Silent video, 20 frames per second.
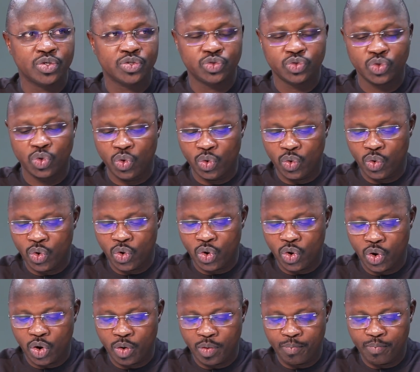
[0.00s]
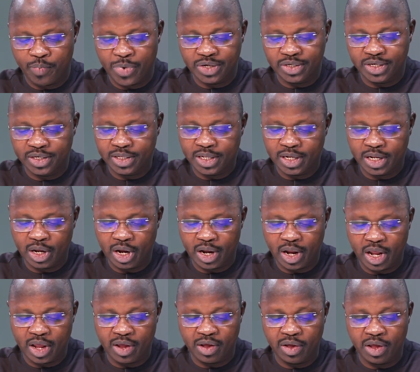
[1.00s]
So
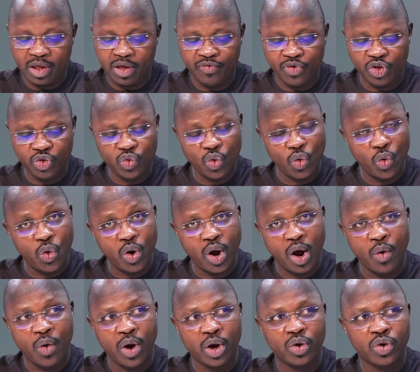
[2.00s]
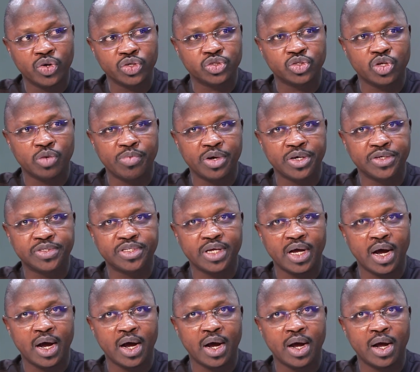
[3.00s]
presently, even though our customers
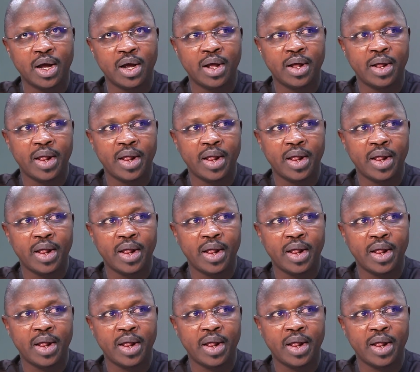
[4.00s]
are